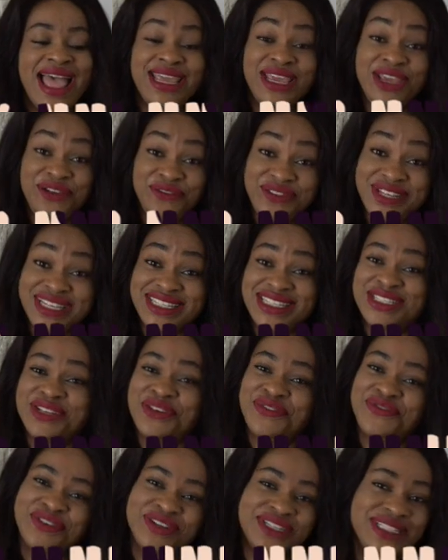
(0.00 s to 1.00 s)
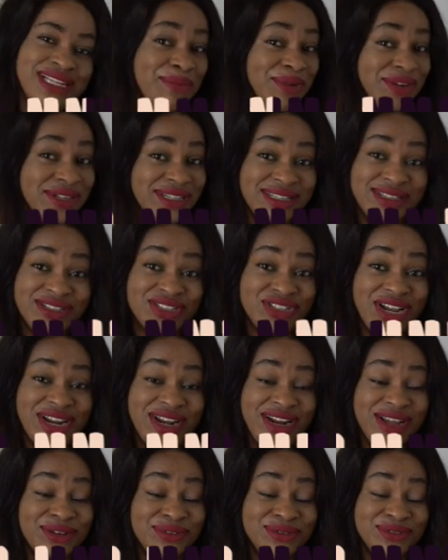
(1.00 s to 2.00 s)
If this is your first time on this
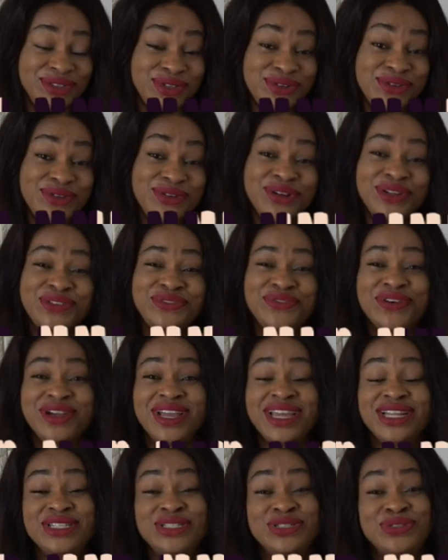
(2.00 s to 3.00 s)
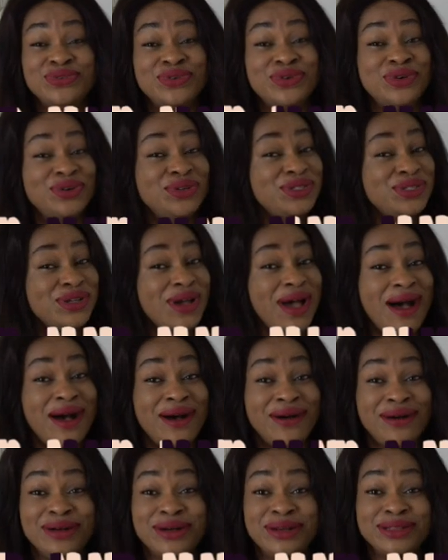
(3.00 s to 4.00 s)
channel, do not forget to go to
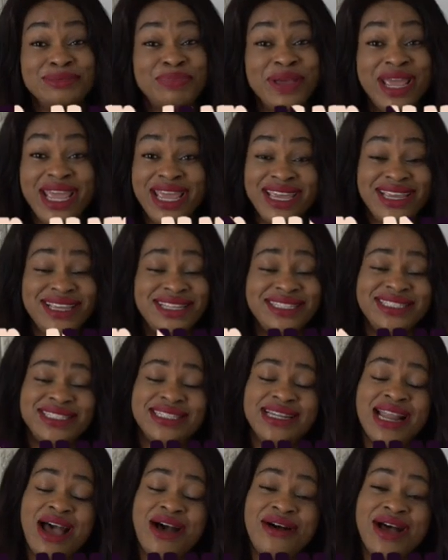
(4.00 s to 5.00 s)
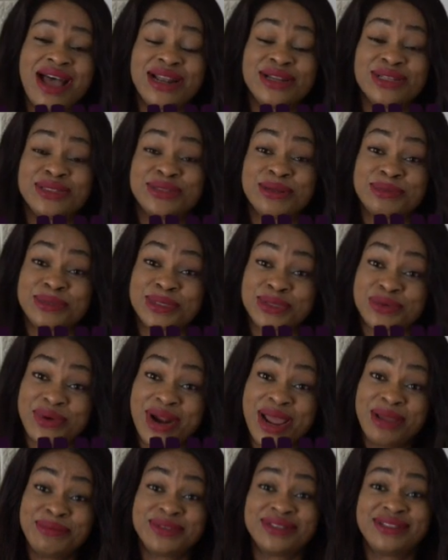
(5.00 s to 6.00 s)
our page now and
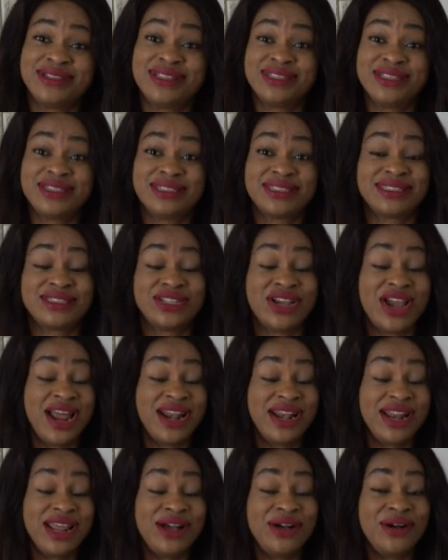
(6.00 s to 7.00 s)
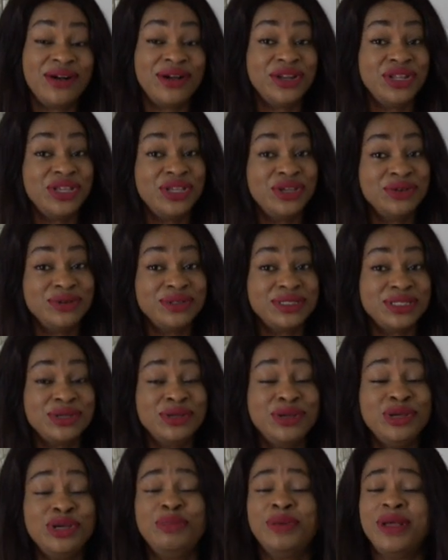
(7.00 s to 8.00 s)
subscribe to this channel on
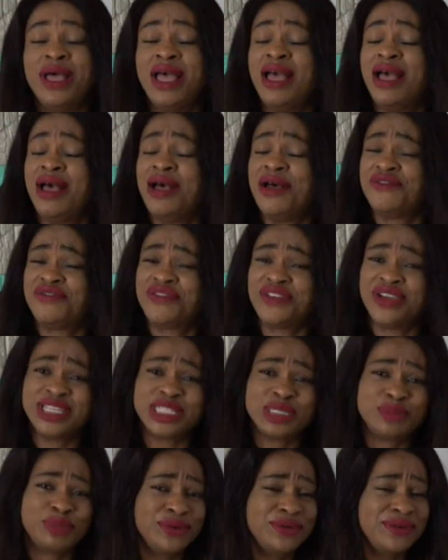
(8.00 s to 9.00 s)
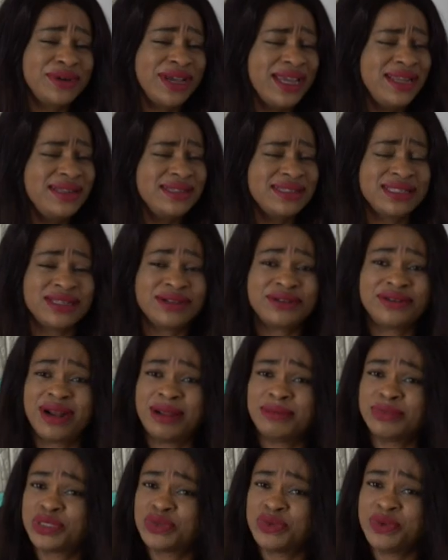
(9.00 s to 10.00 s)
YouTube, Facebook,
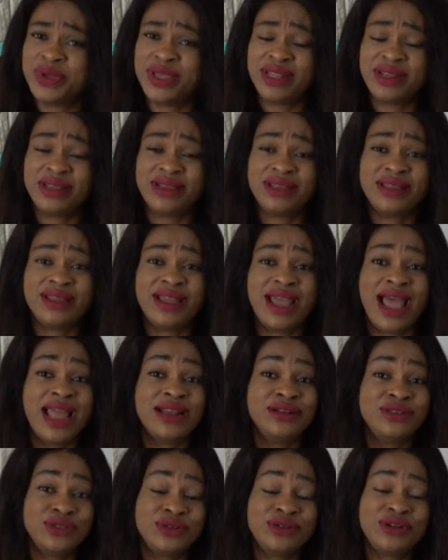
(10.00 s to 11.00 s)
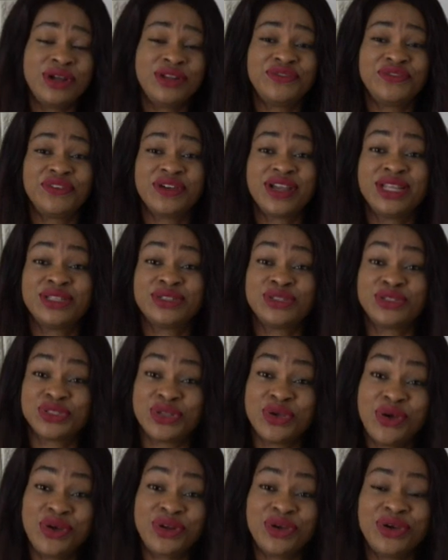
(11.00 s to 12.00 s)
Instagram, Twitter, and do not forget to
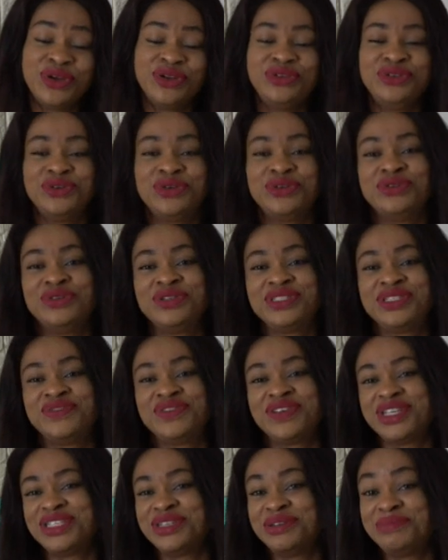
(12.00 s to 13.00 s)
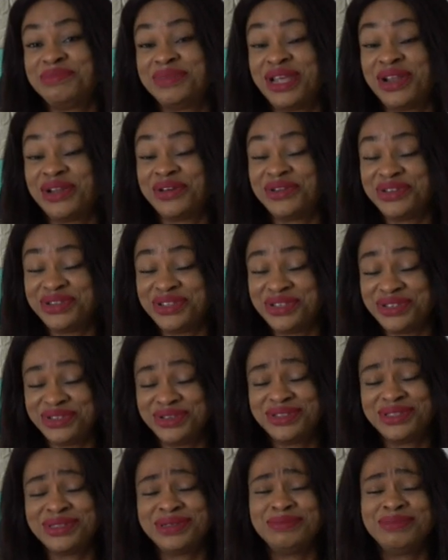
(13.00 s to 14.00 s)
turn on your notification bell on
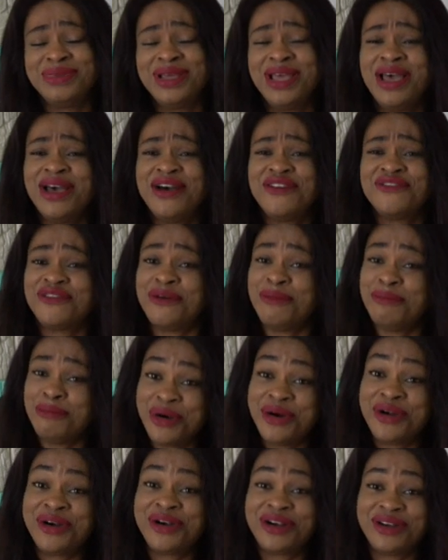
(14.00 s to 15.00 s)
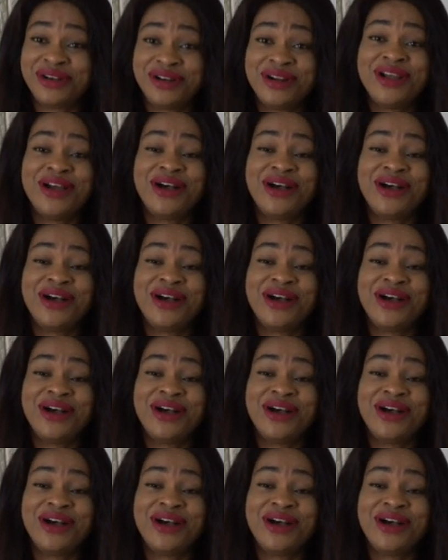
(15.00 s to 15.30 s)
YouTube for more